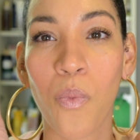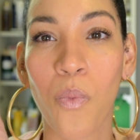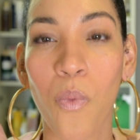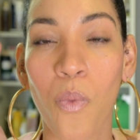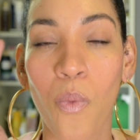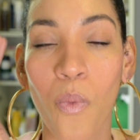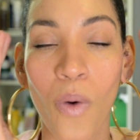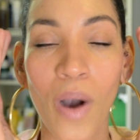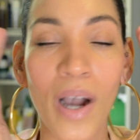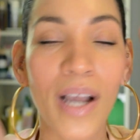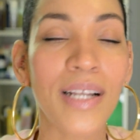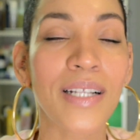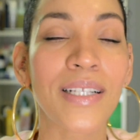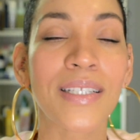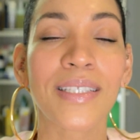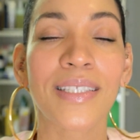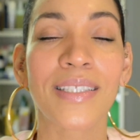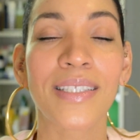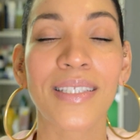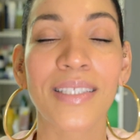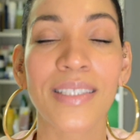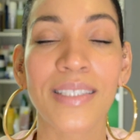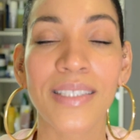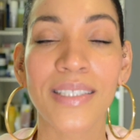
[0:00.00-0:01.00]
What
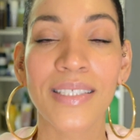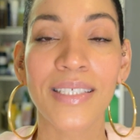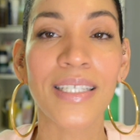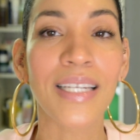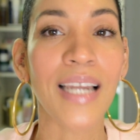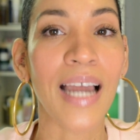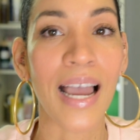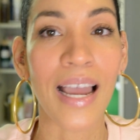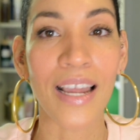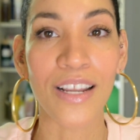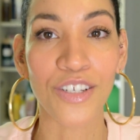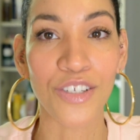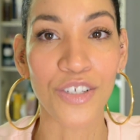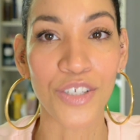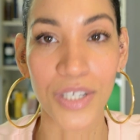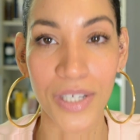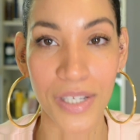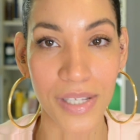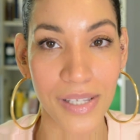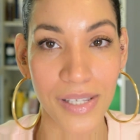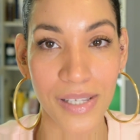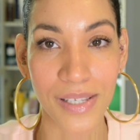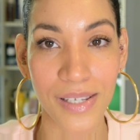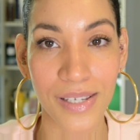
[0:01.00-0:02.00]
did I
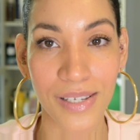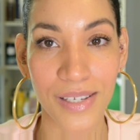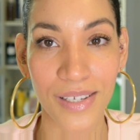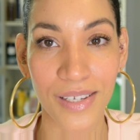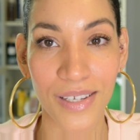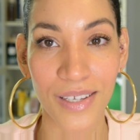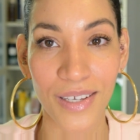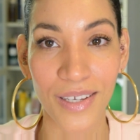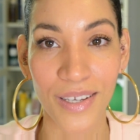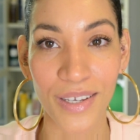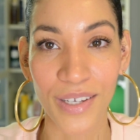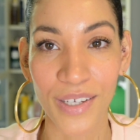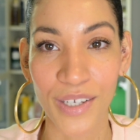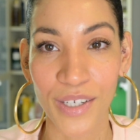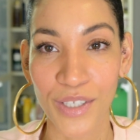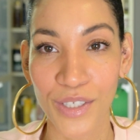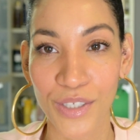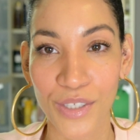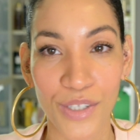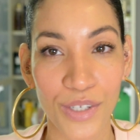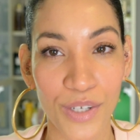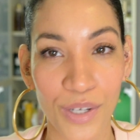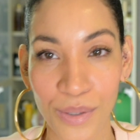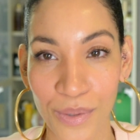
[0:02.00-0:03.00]
just
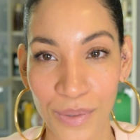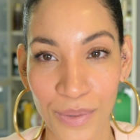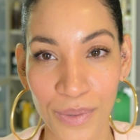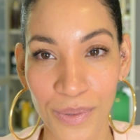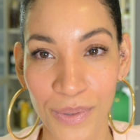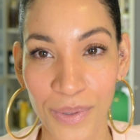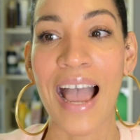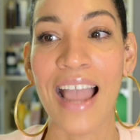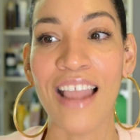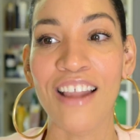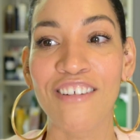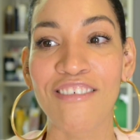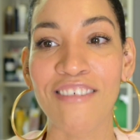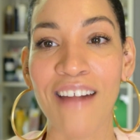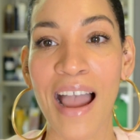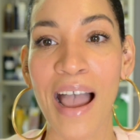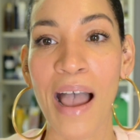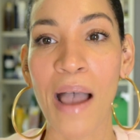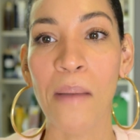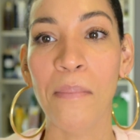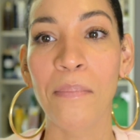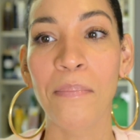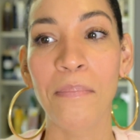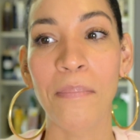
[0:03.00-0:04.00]
do? I
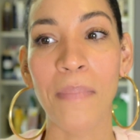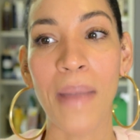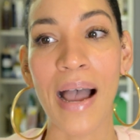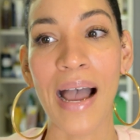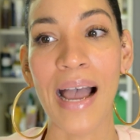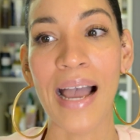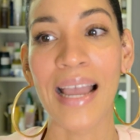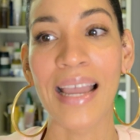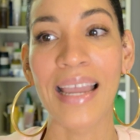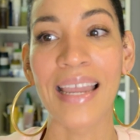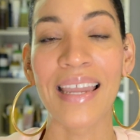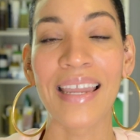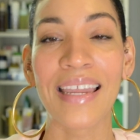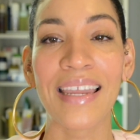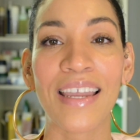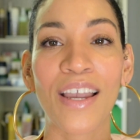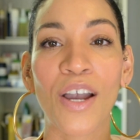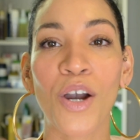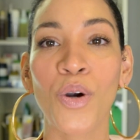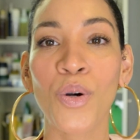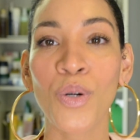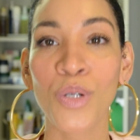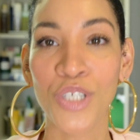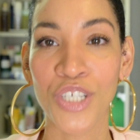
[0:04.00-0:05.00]
grabbed my
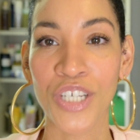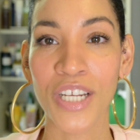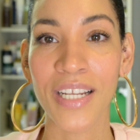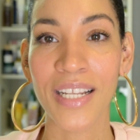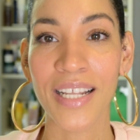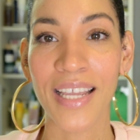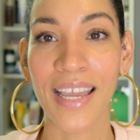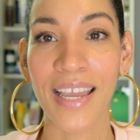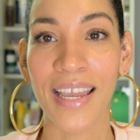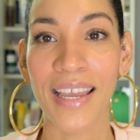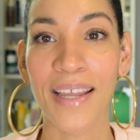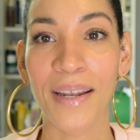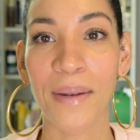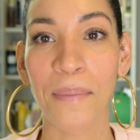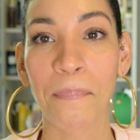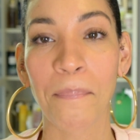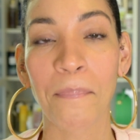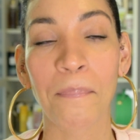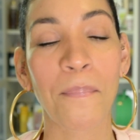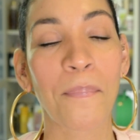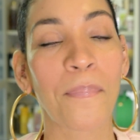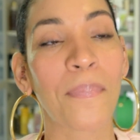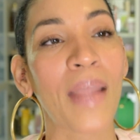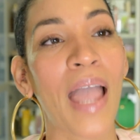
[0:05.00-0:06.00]
oh shit kit.
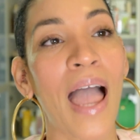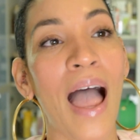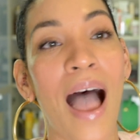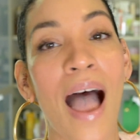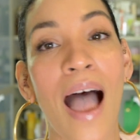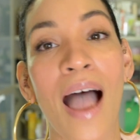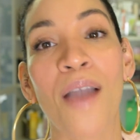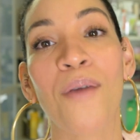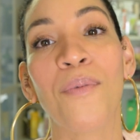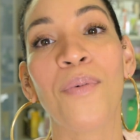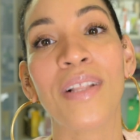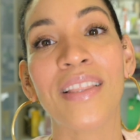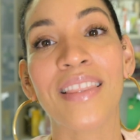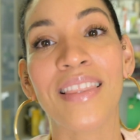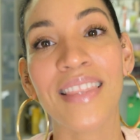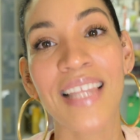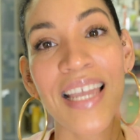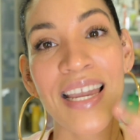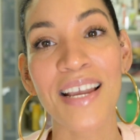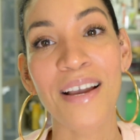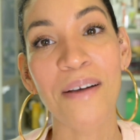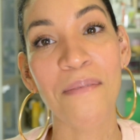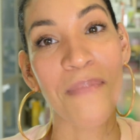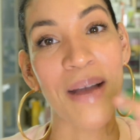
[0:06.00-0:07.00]
I will
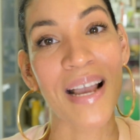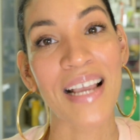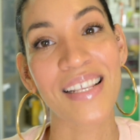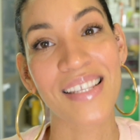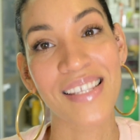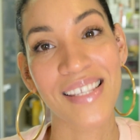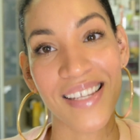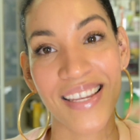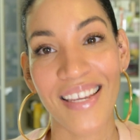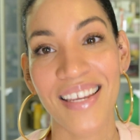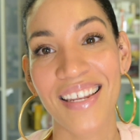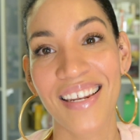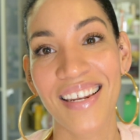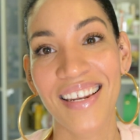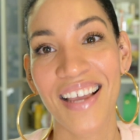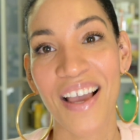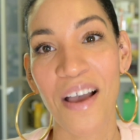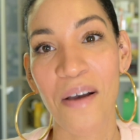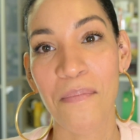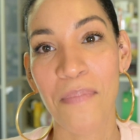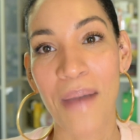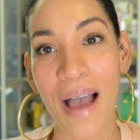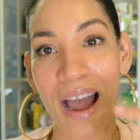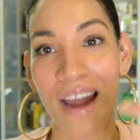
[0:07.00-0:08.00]
link my skin
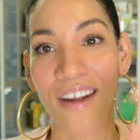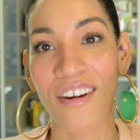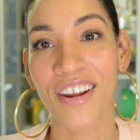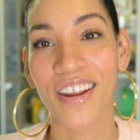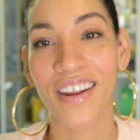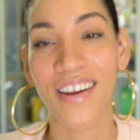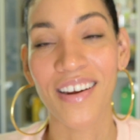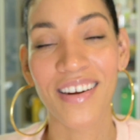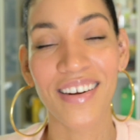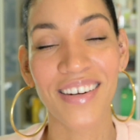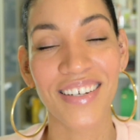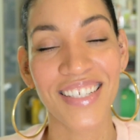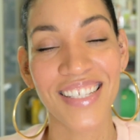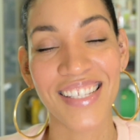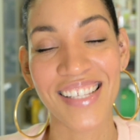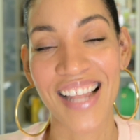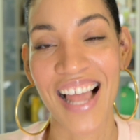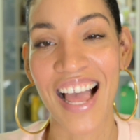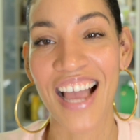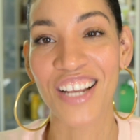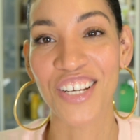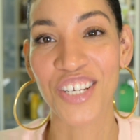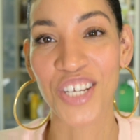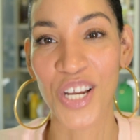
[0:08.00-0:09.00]
barrier
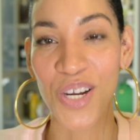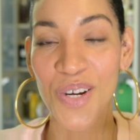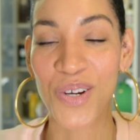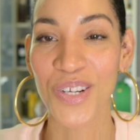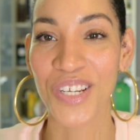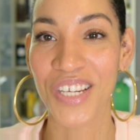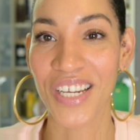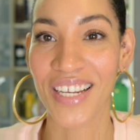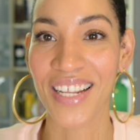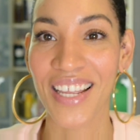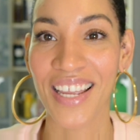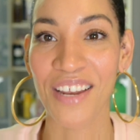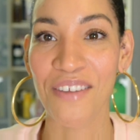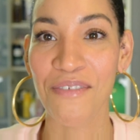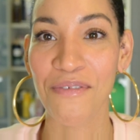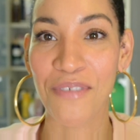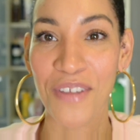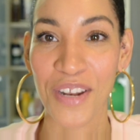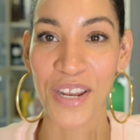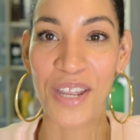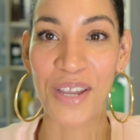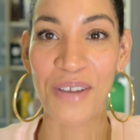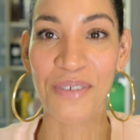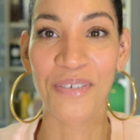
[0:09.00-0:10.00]
/ oh shit kit
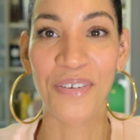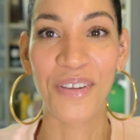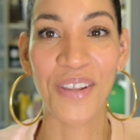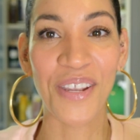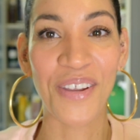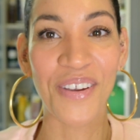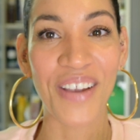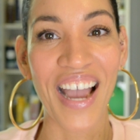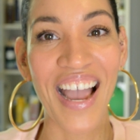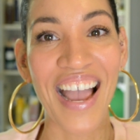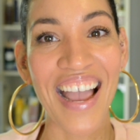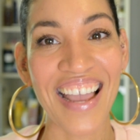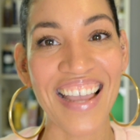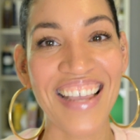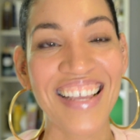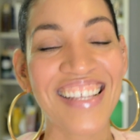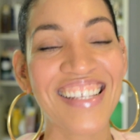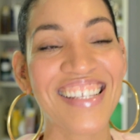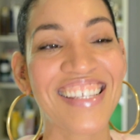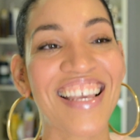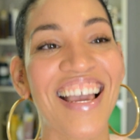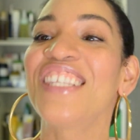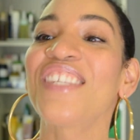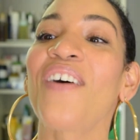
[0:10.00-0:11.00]
video for you
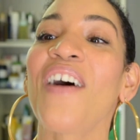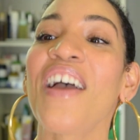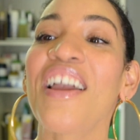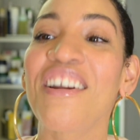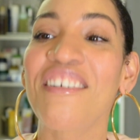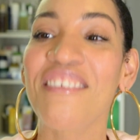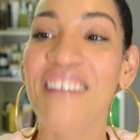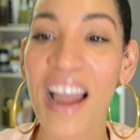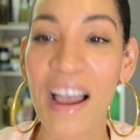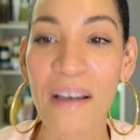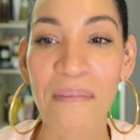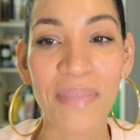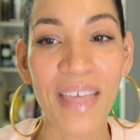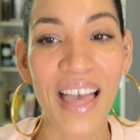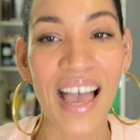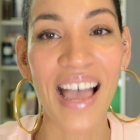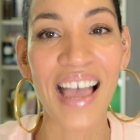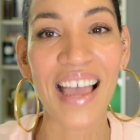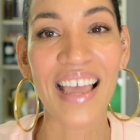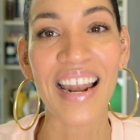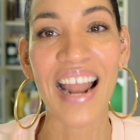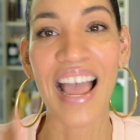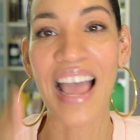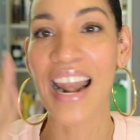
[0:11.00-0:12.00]
guys. So I grabbed
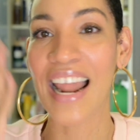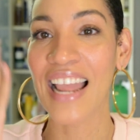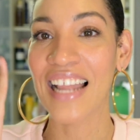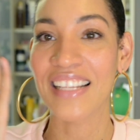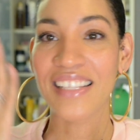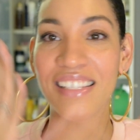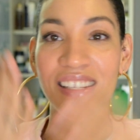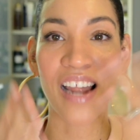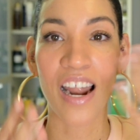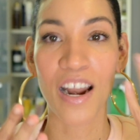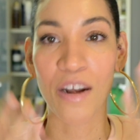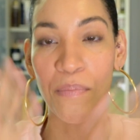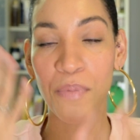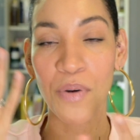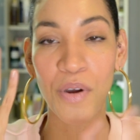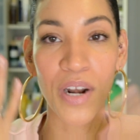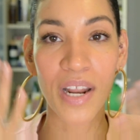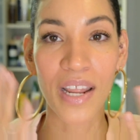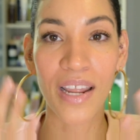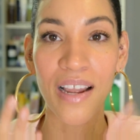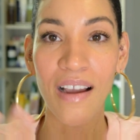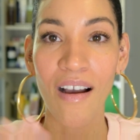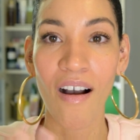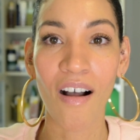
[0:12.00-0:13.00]
that and I start
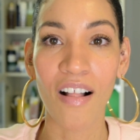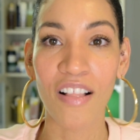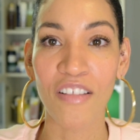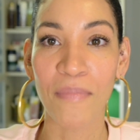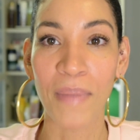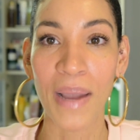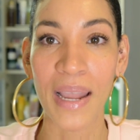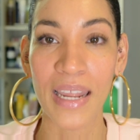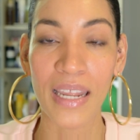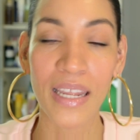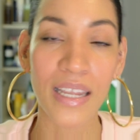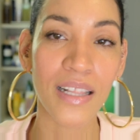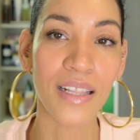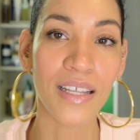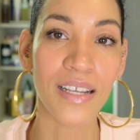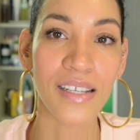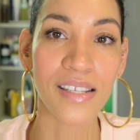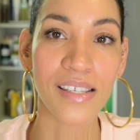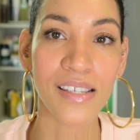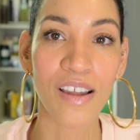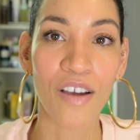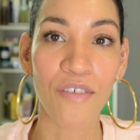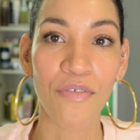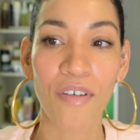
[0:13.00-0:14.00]
putting all of my healing
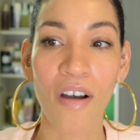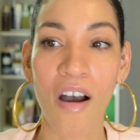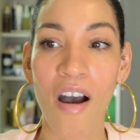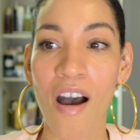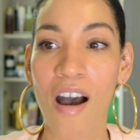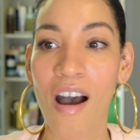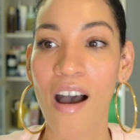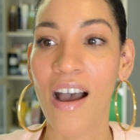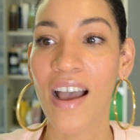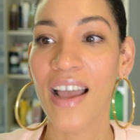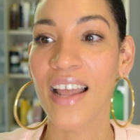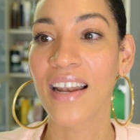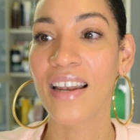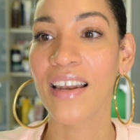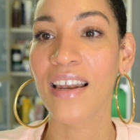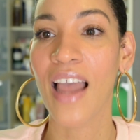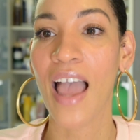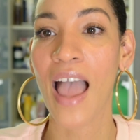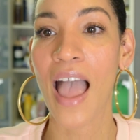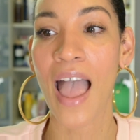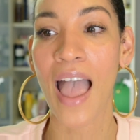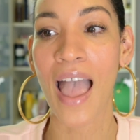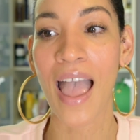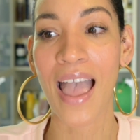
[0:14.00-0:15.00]
stuff on,
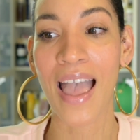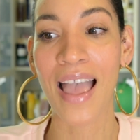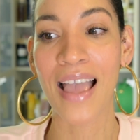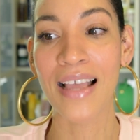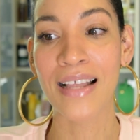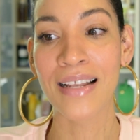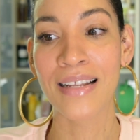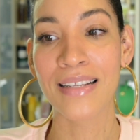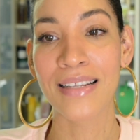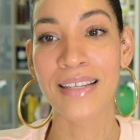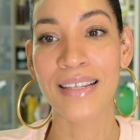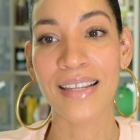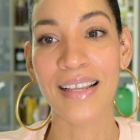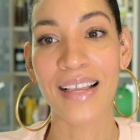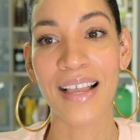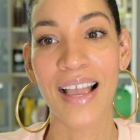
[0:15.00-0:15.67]
and